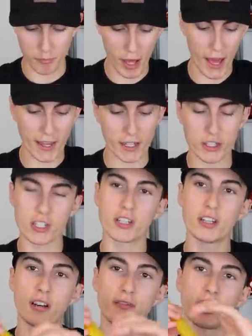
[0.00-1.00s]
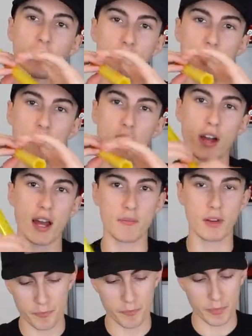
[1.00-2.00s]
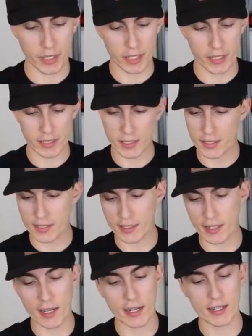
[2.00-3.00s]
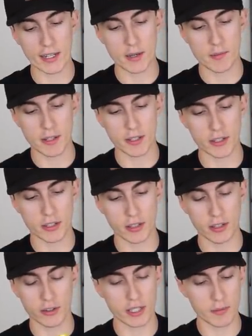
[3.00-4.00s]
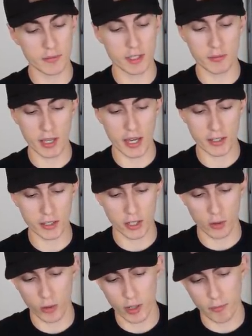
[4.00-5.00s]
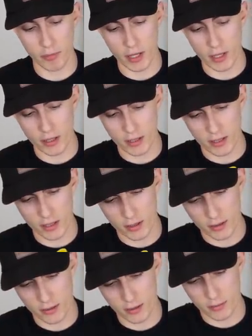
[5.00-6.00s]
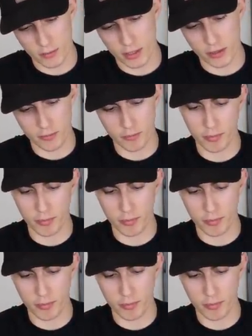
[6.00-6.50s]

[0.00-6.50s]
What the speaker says: packaging of like bubble wrap, but it's still kind of damaged. There seems to be actually quite a bit. Let me just